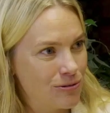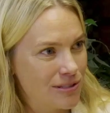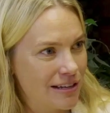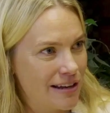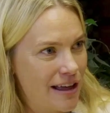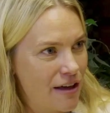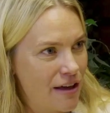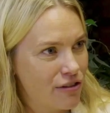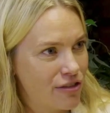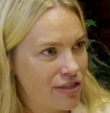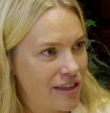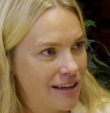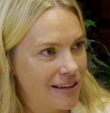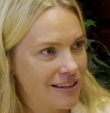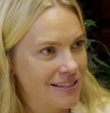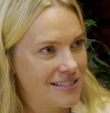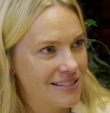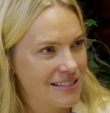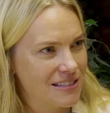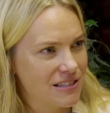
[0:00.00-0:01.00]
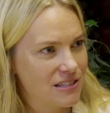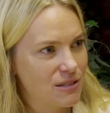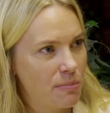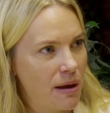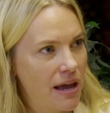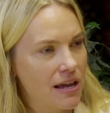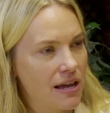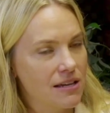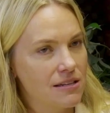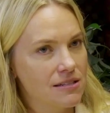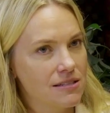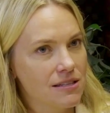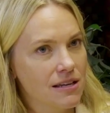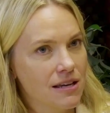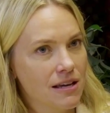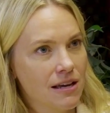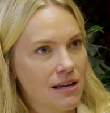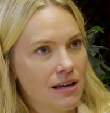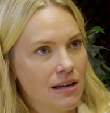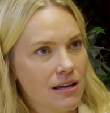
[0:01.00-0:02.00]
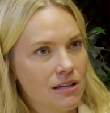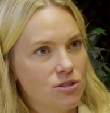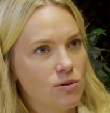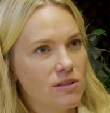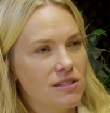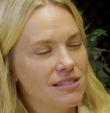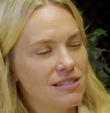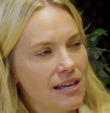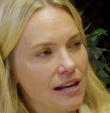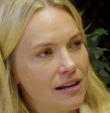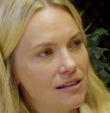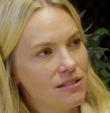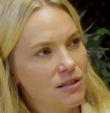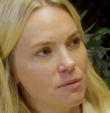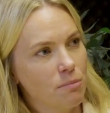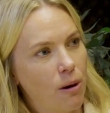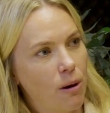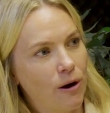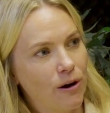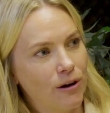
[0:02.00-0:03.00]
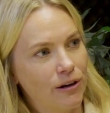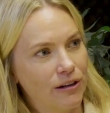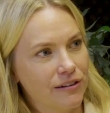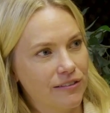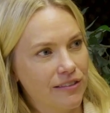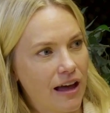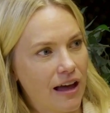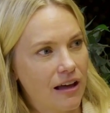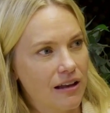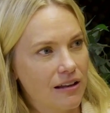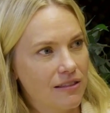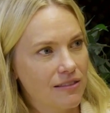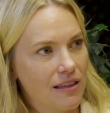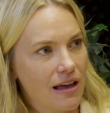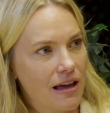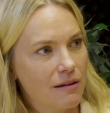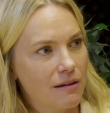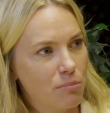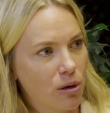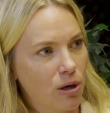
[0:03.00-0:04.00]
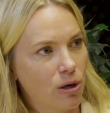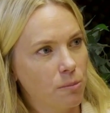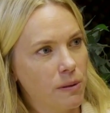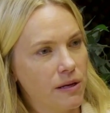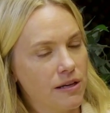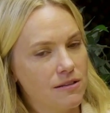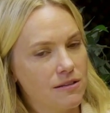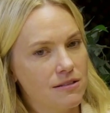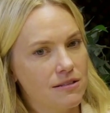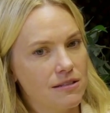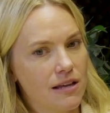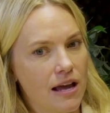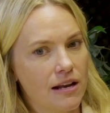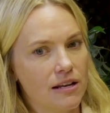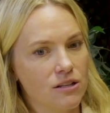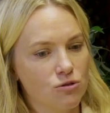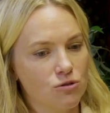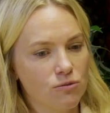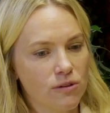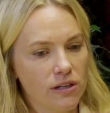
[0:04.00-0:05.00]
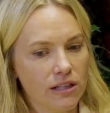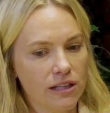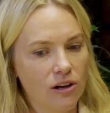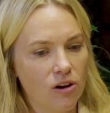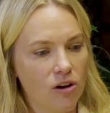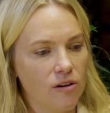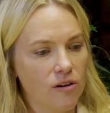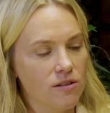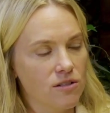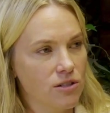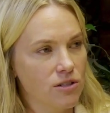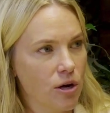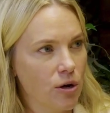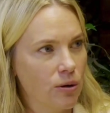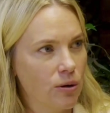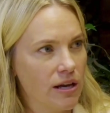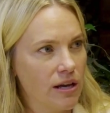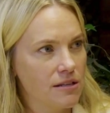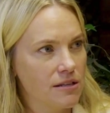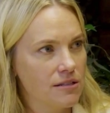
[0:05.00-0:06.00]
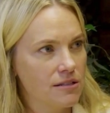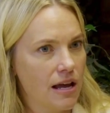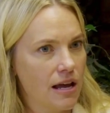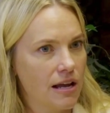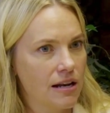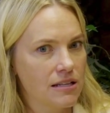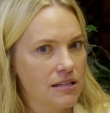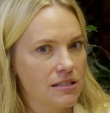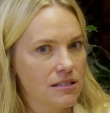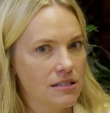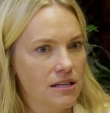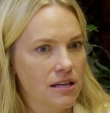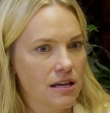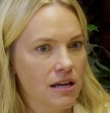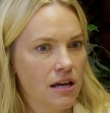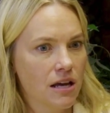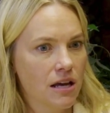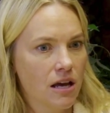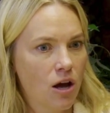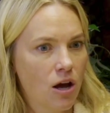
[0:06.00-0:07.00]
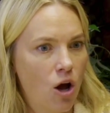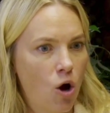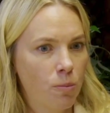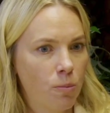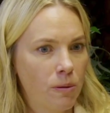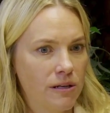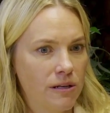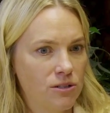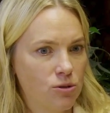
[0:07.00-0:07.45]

and yep, ethics and yep. space. So it set us apart that that purpose and it's really got us noticed and it's opened